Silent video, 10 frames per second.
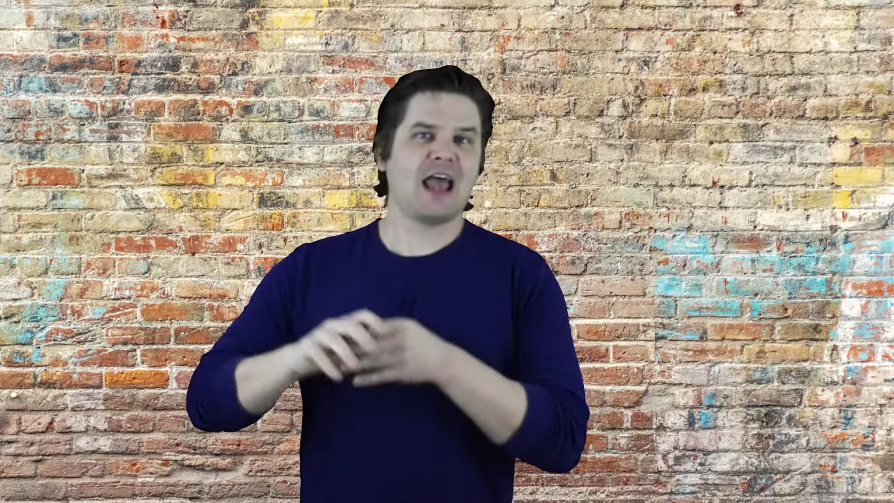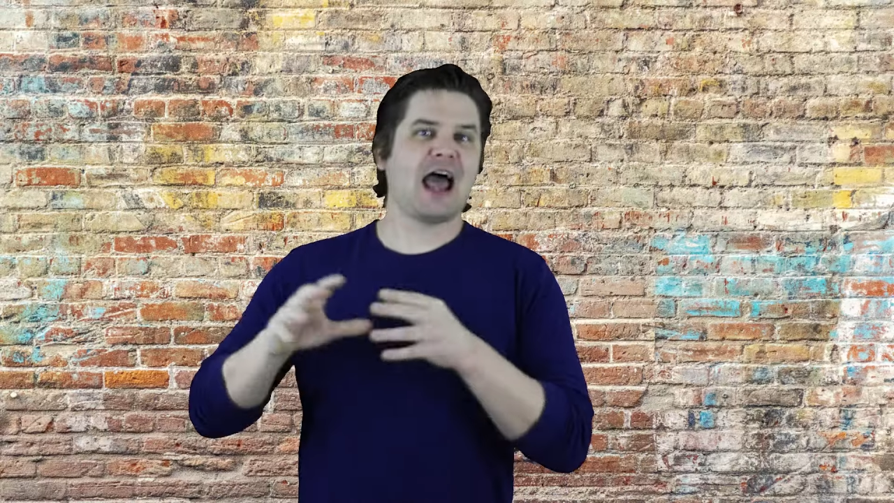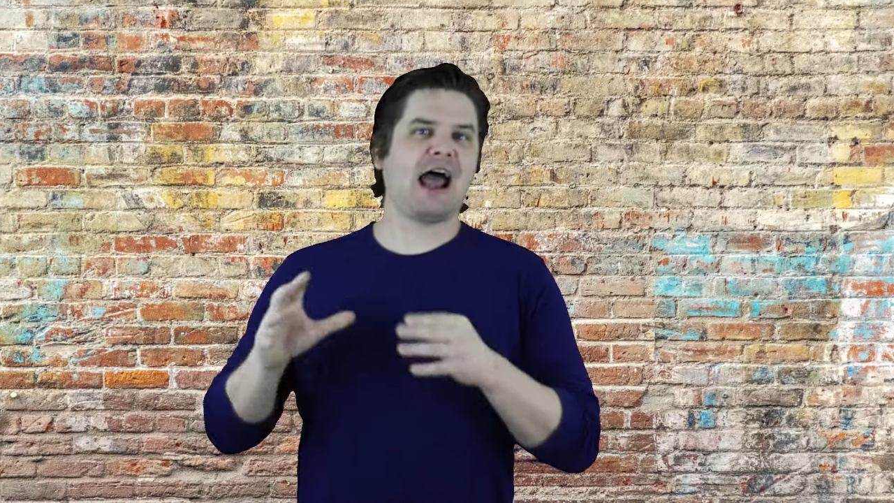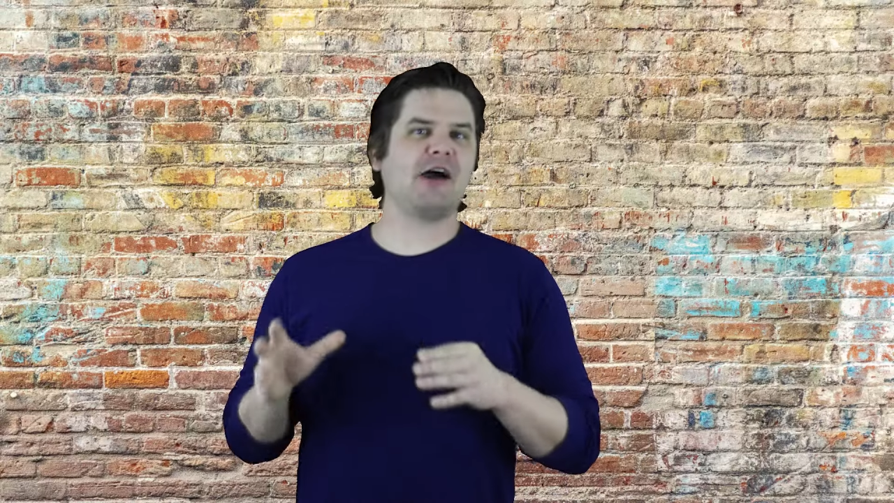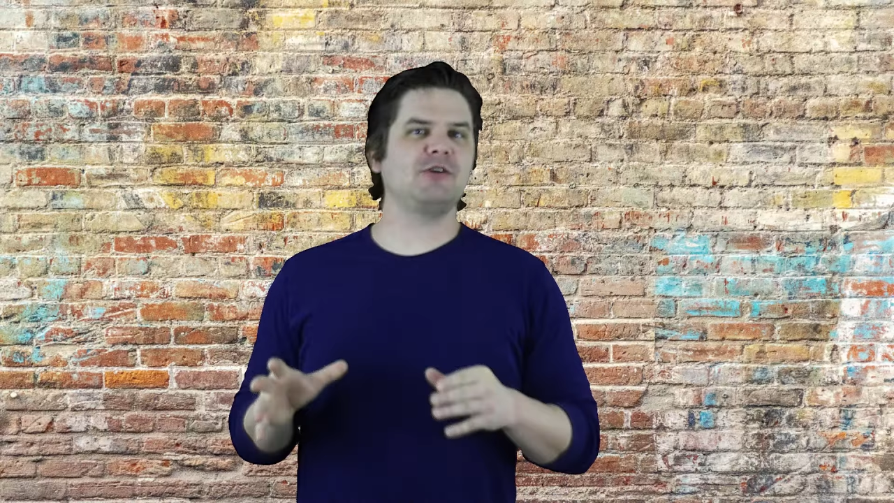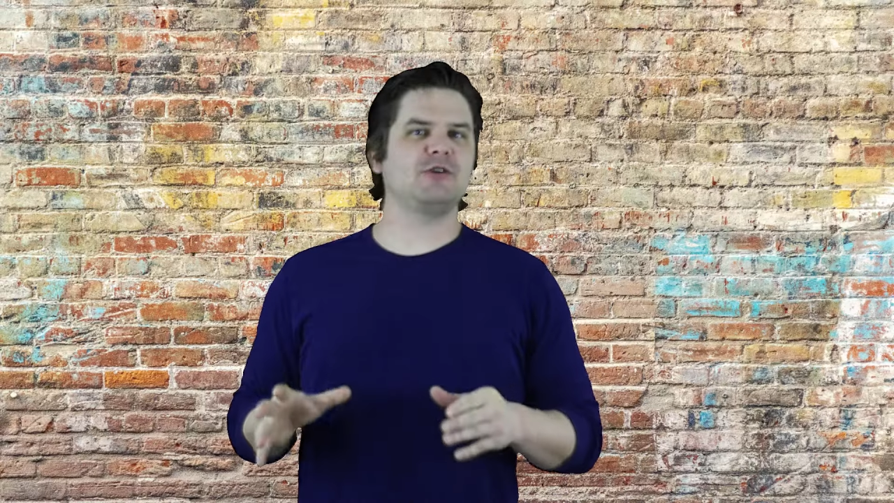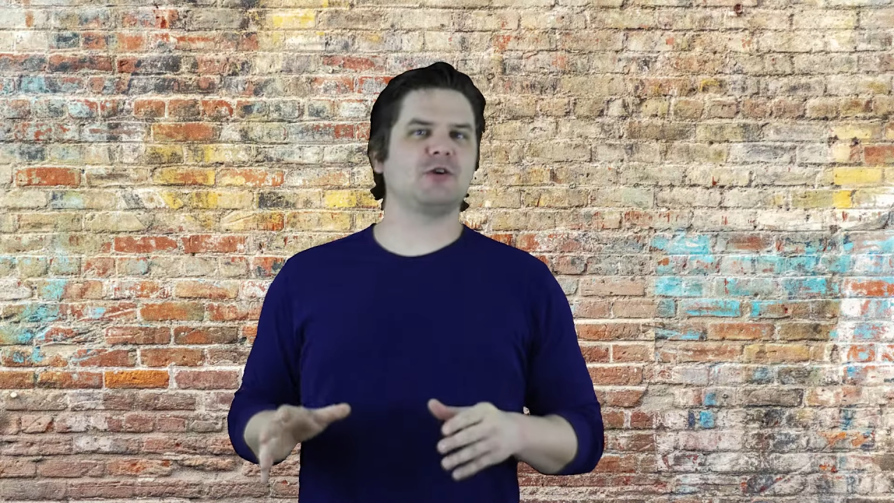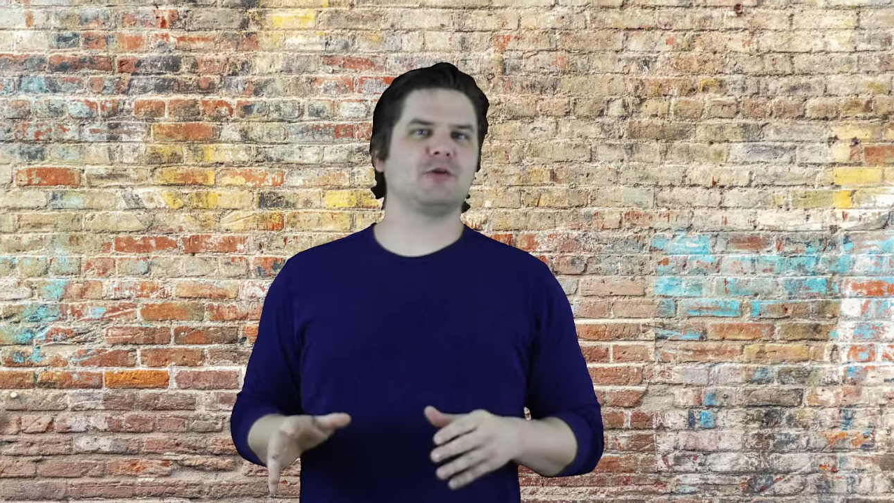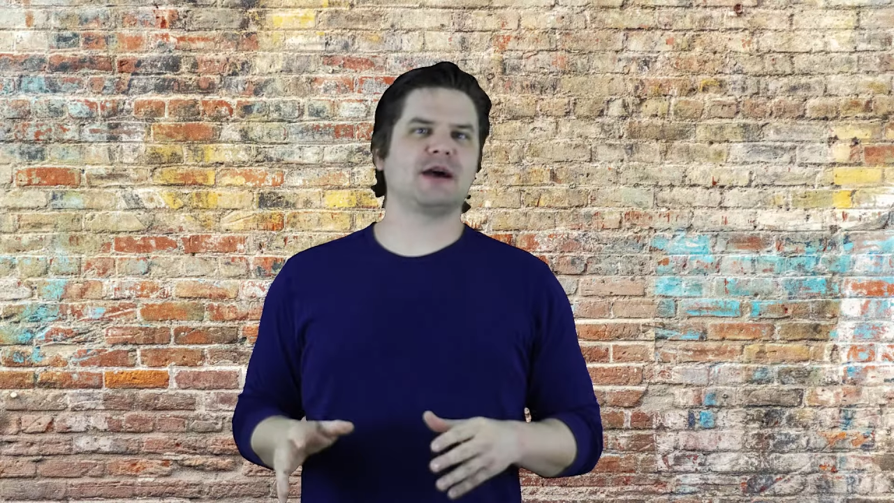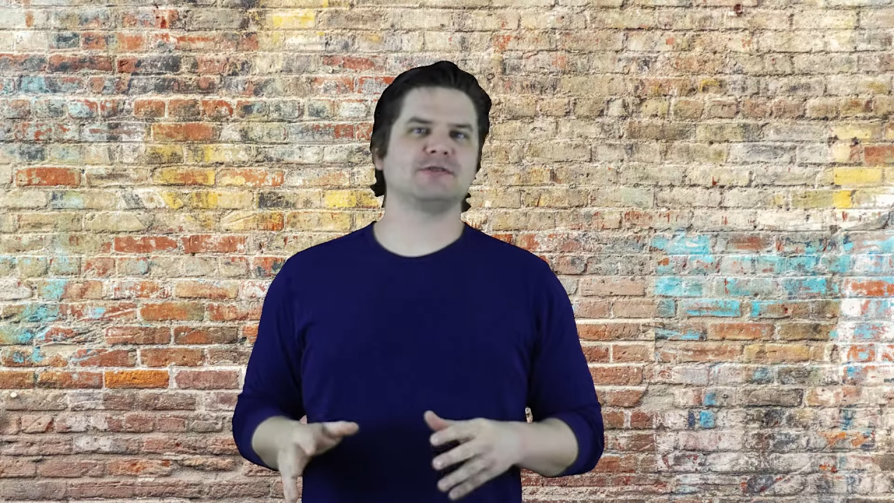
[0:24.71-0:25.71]
how you
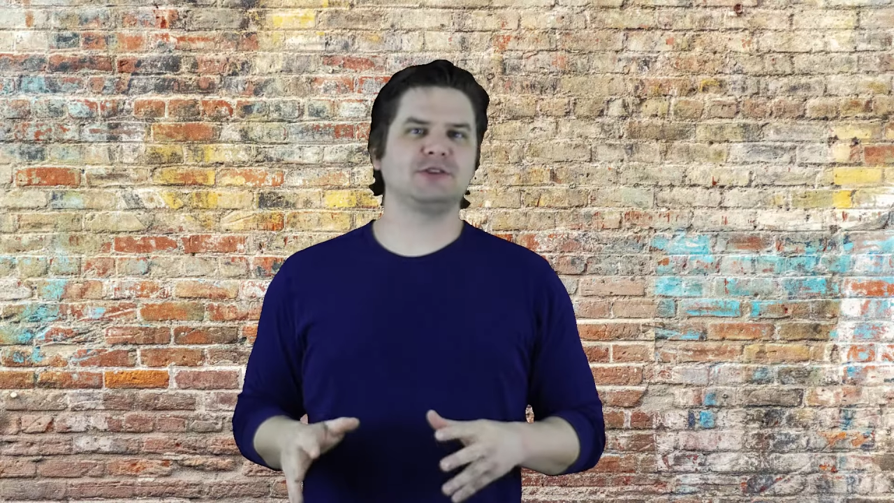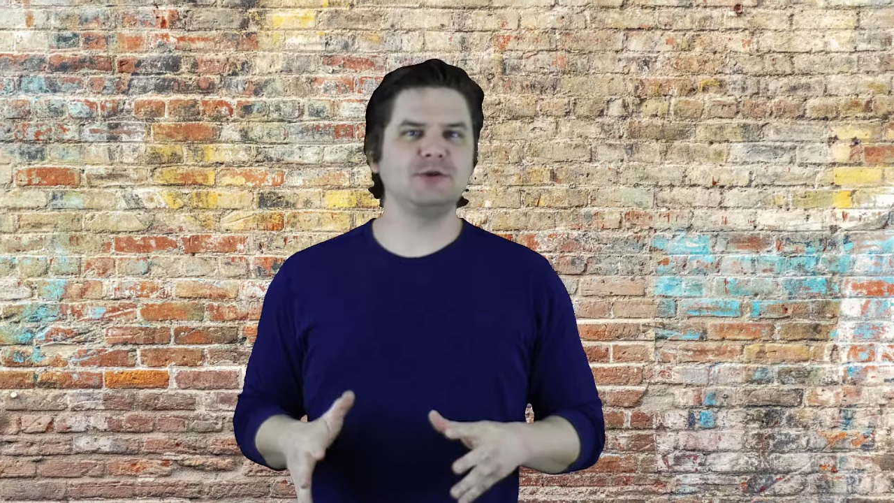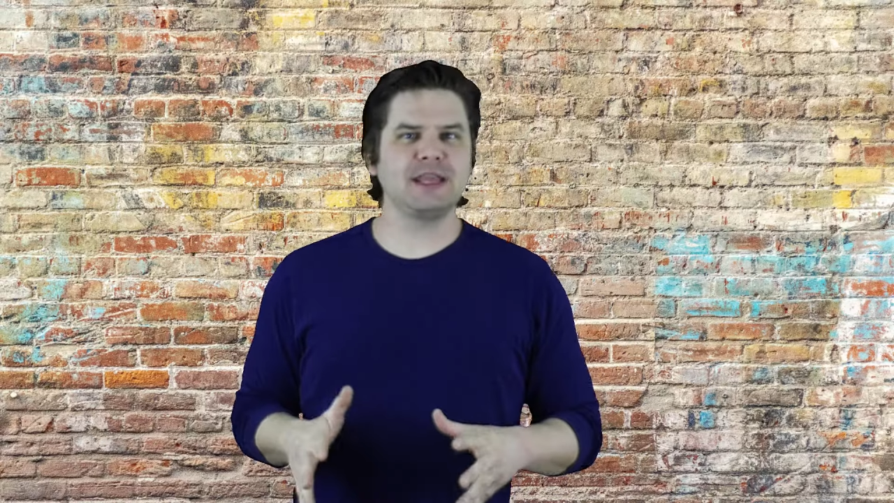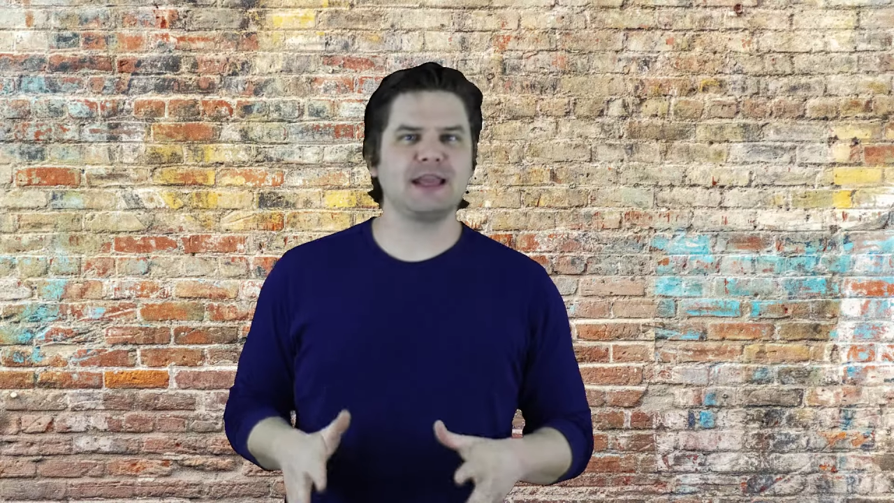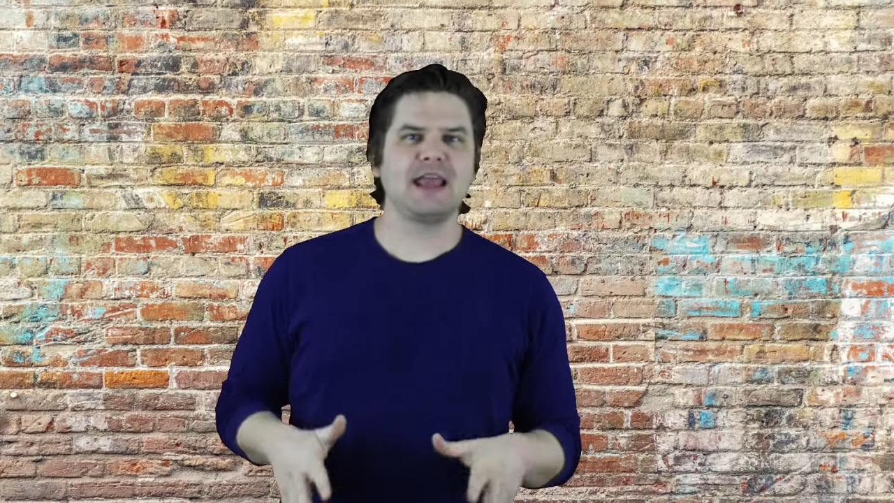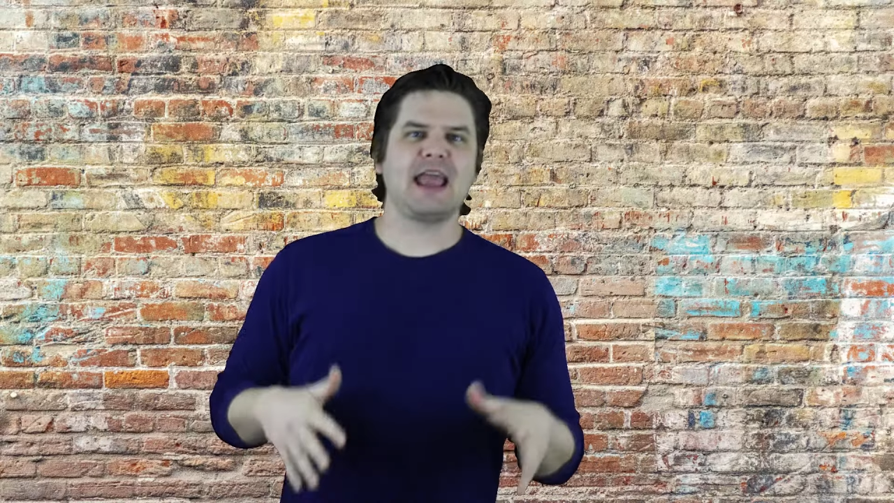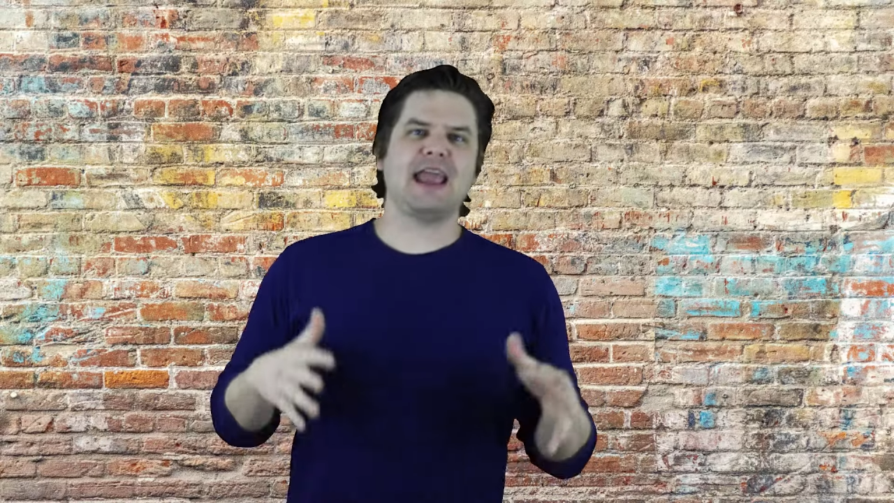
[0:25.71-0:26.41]
go about doing it,